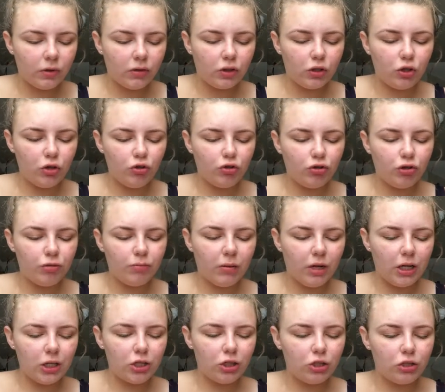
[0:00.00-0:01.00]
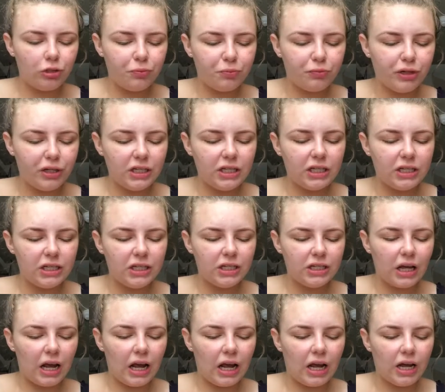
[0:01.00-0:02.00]
So the True Match just brings it
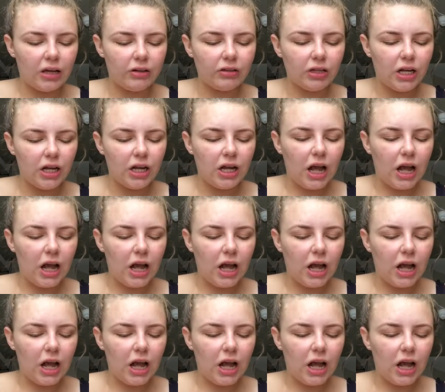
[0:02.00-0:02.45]
down.